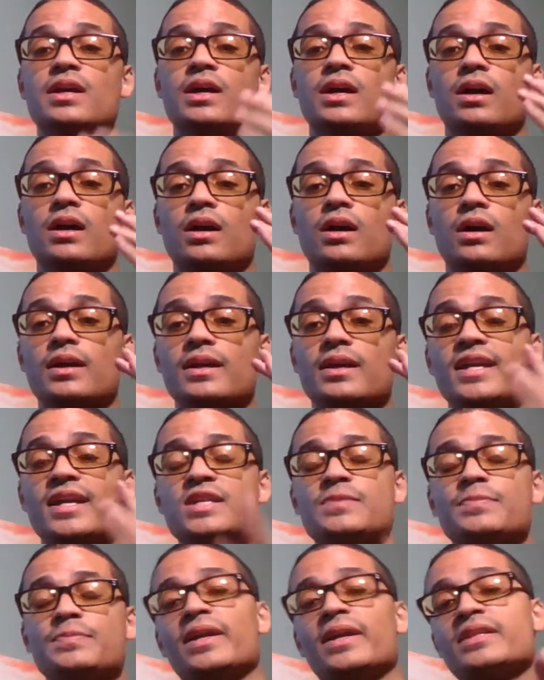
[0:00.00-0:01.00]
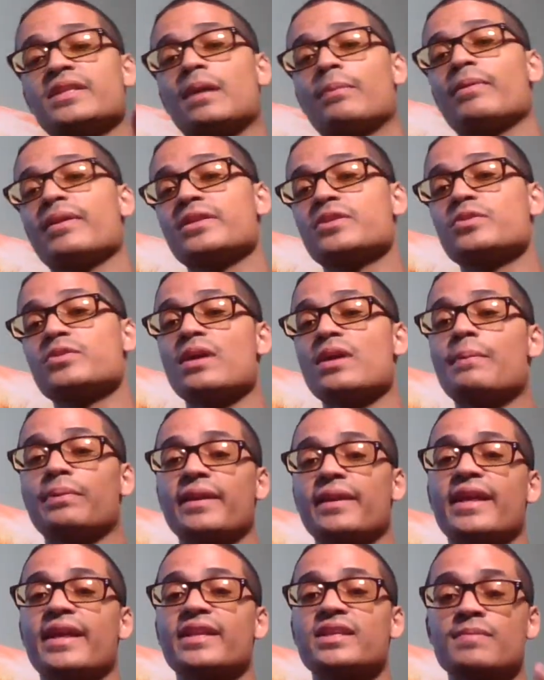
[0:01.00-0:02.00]
Uh, E S P N and Top Rank do have
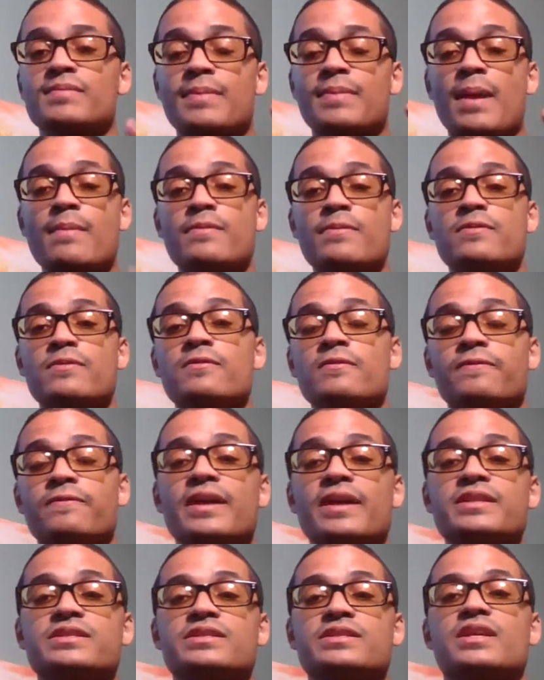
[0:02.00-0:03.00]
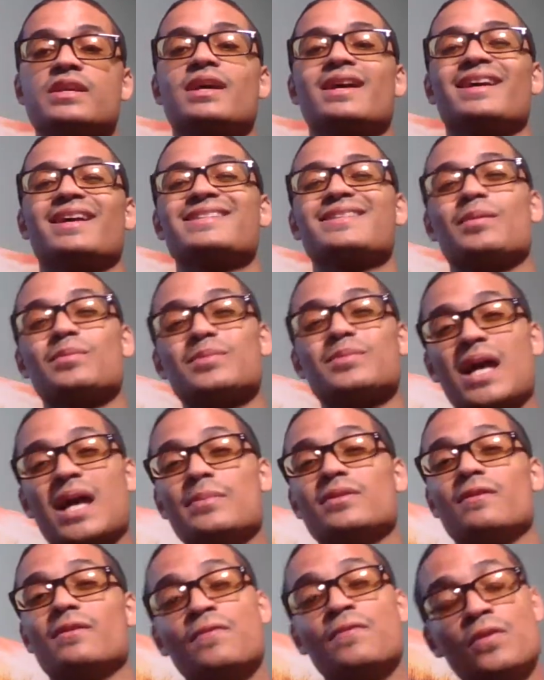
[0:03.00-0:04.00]
plans to make pay-per-view fights sometime in
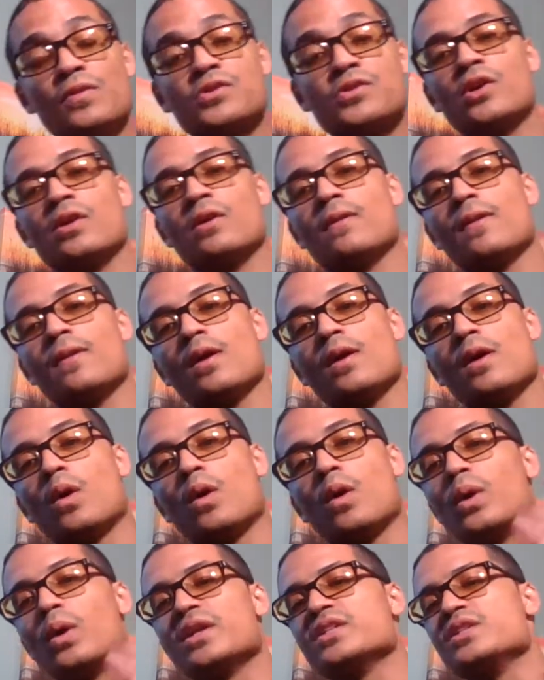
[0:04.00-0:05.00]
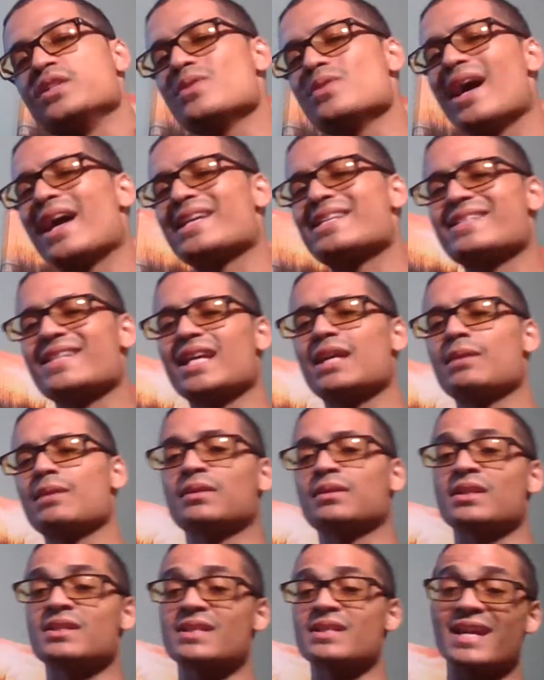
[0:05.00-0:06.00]
the future. What do you guys think about
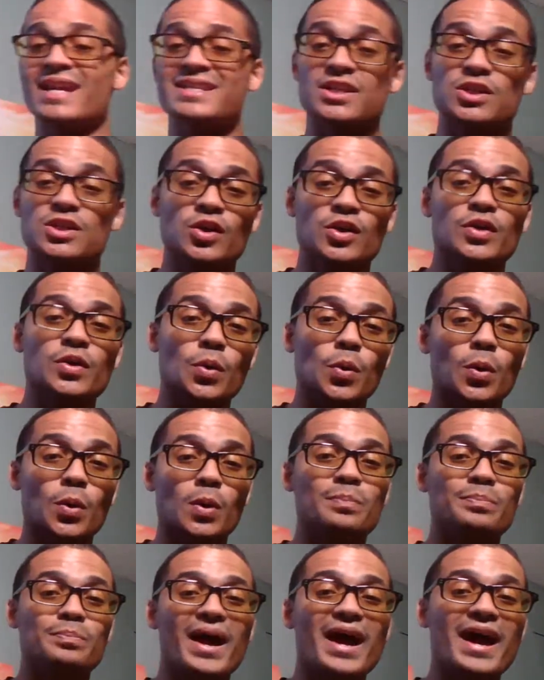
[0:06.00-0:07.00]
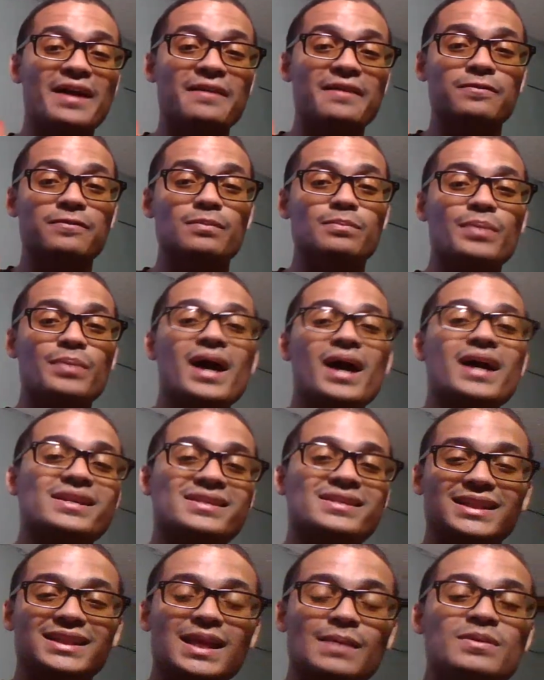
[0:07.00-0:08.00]
this? Is it good or bad for boxing?
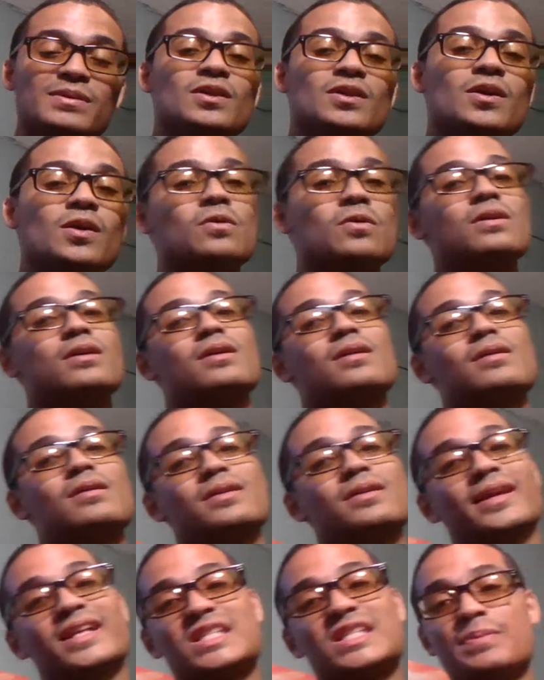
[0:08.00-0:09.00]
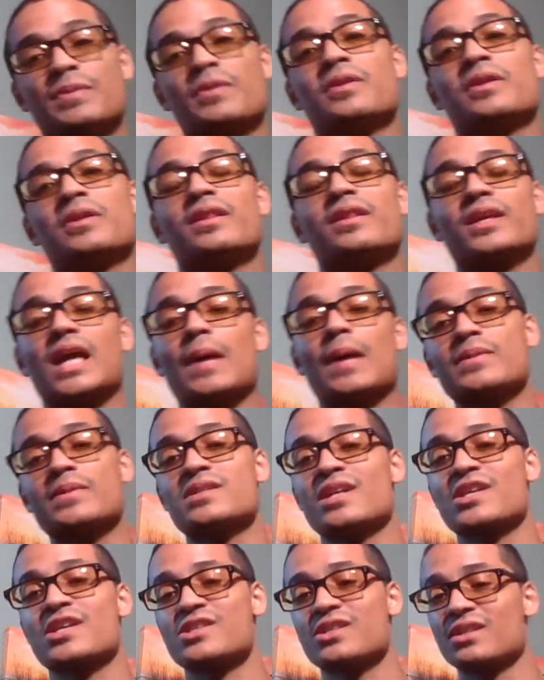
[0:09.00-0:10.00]
Let me know. Get spirited in the comment
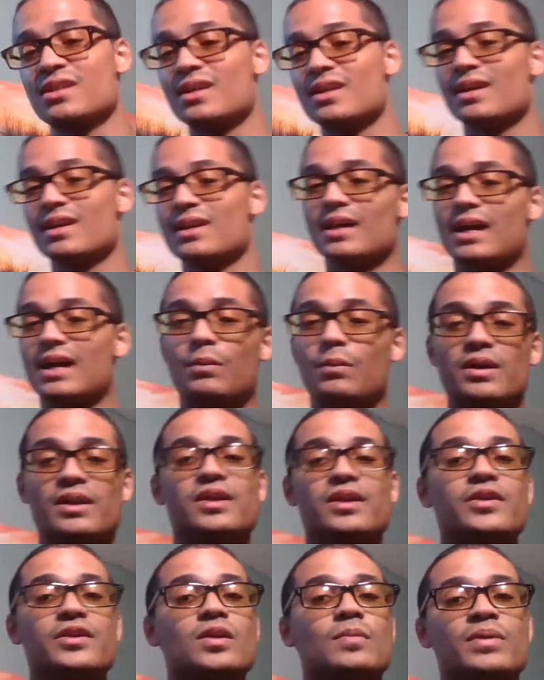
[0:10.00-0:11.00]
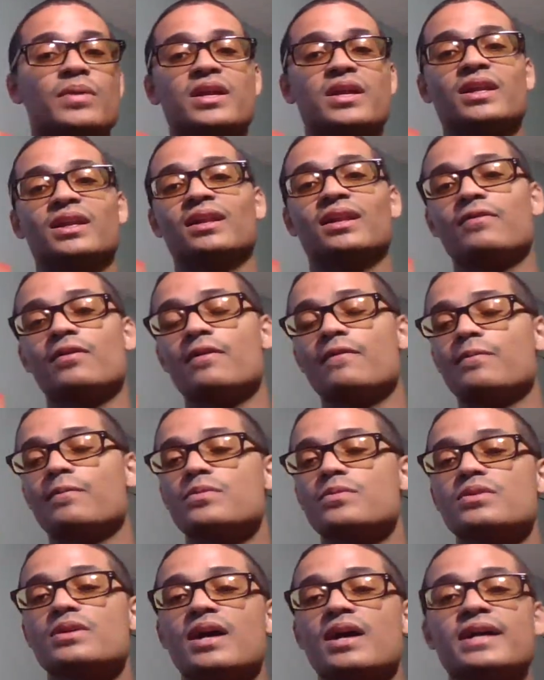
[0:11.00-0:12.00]
section. I want to hear your opinion. I love hearing from
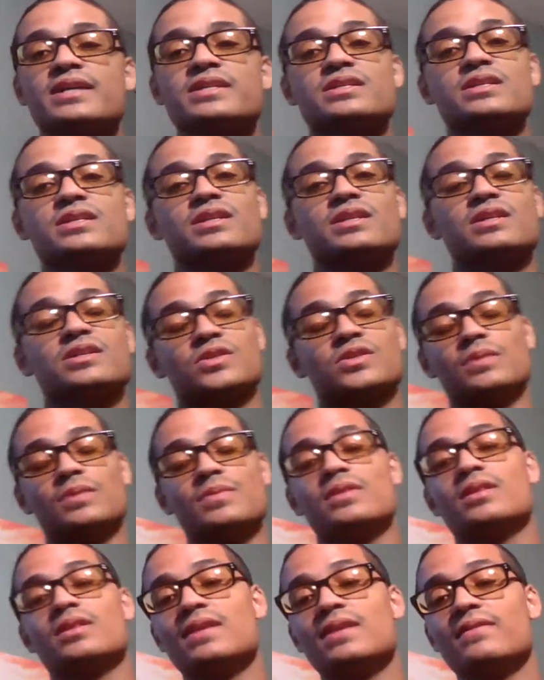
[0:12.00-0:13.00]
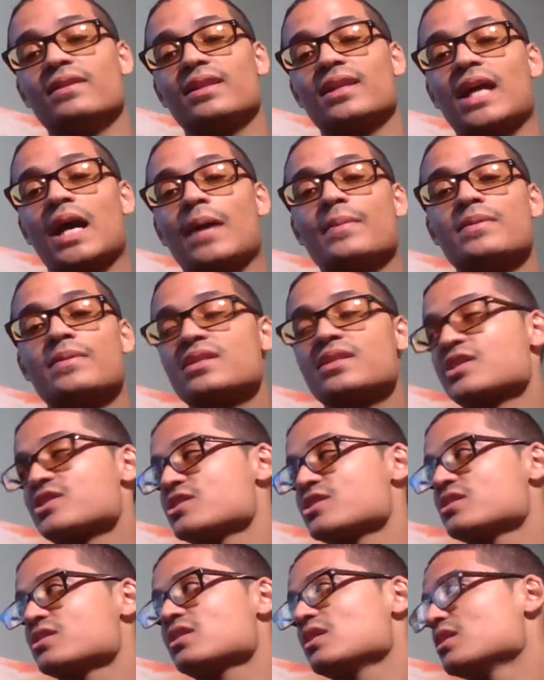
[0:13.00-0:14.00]
you guys. So leave, leave it in the comment
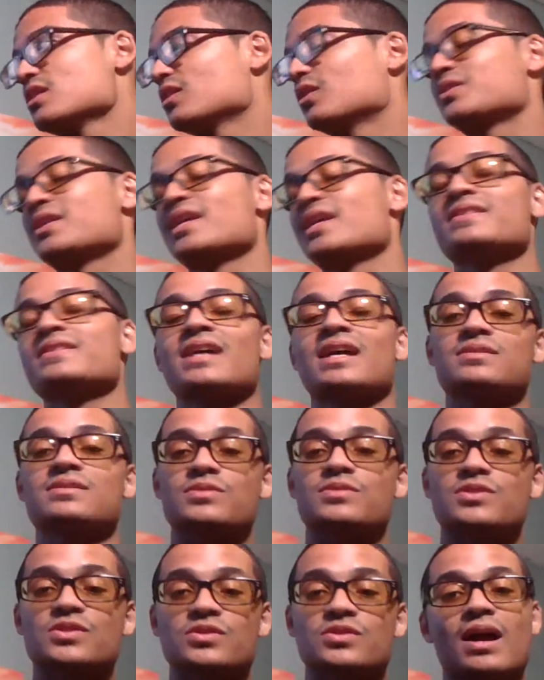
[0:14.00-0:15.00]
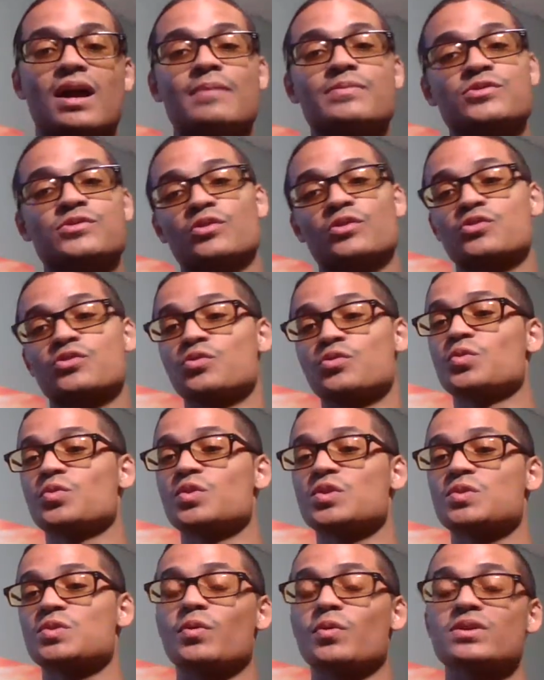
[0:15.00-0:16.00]
section. Now, take the time to subscribe, show True School
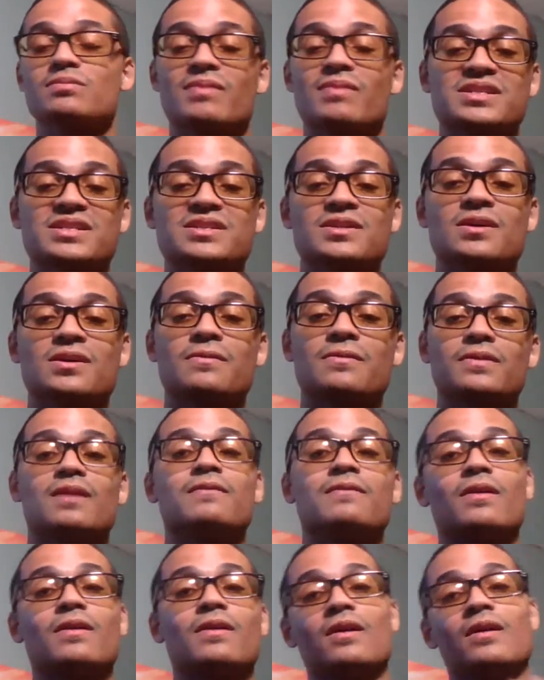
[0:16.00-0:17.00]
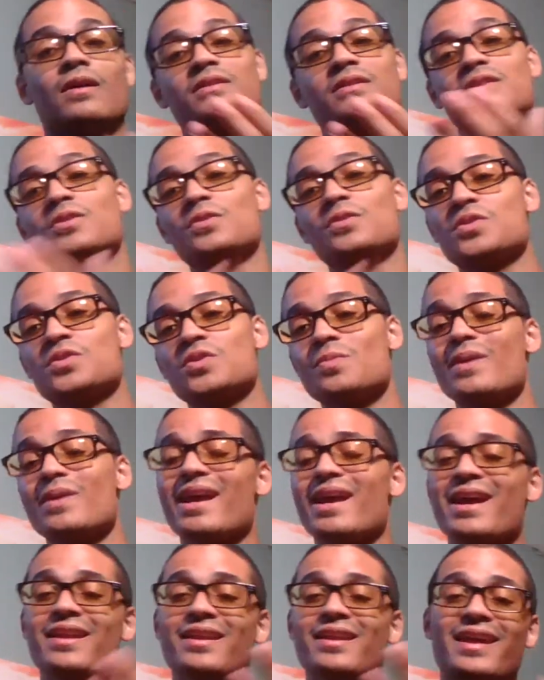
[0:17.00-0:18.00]
Sports and myself love on YouTube
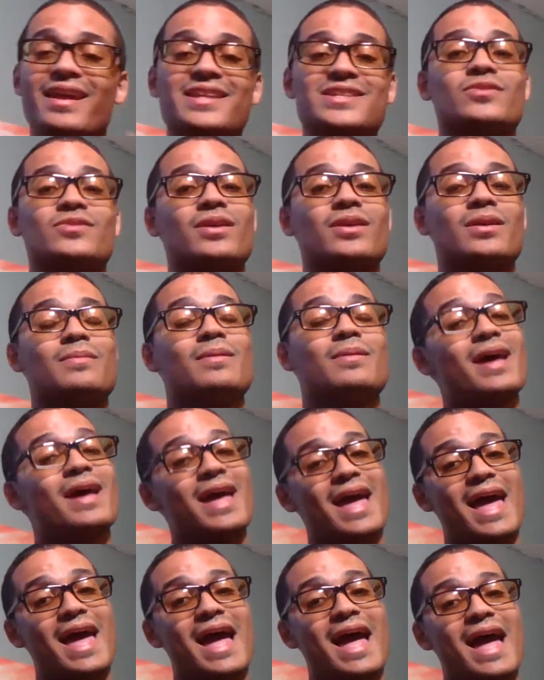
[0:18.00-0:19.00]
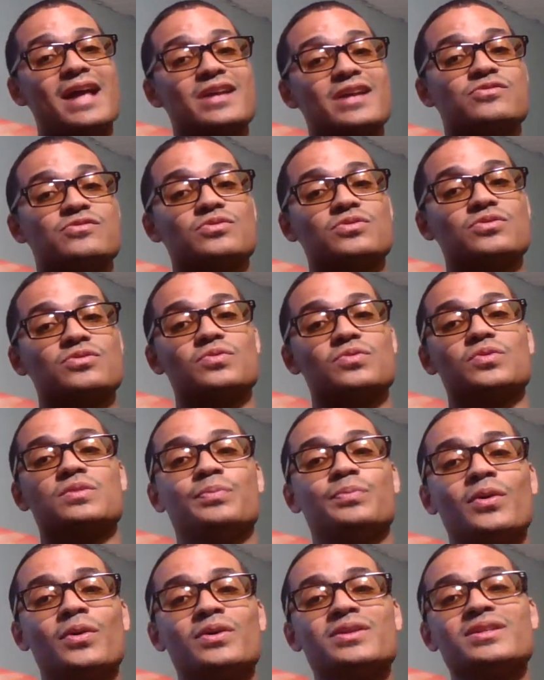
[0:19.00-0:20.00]
and Instagram at True School
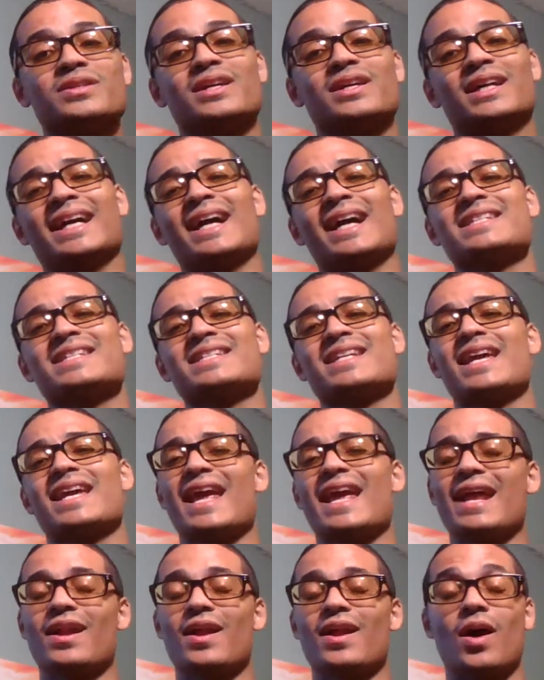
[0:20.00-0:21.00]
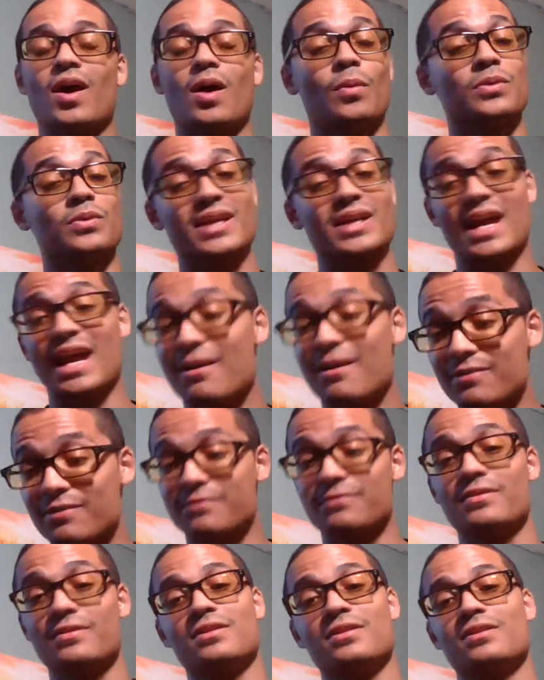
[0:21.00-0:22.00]
Sports. And like I say in almost every
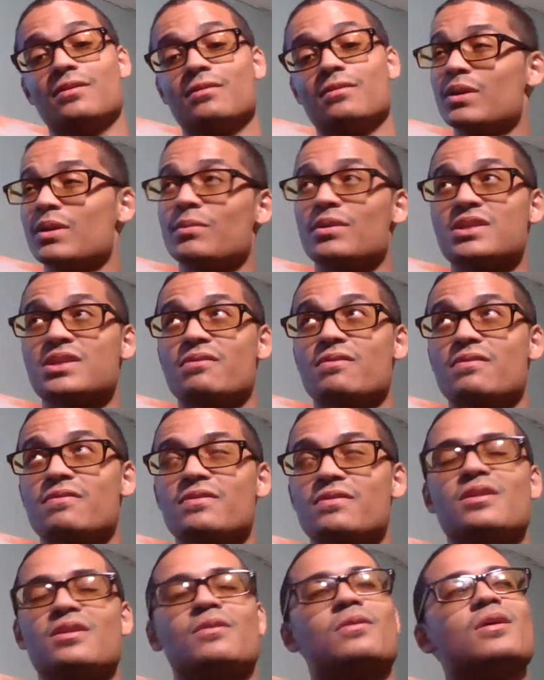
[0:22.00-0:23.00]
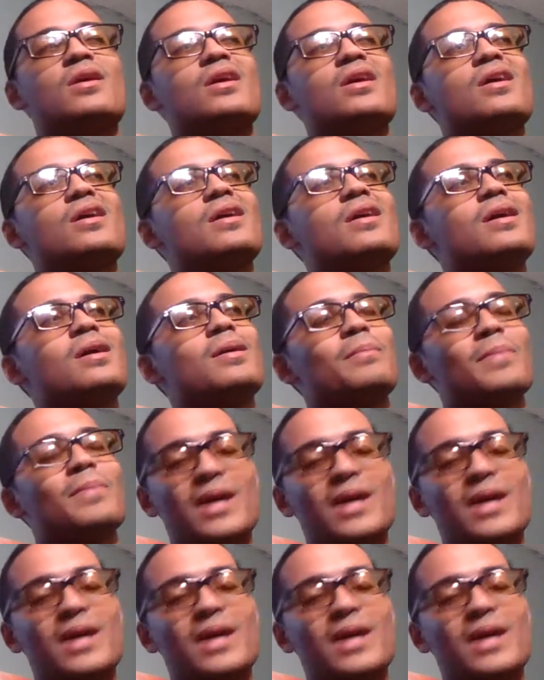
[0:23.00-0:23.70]
video, pretty much every video, my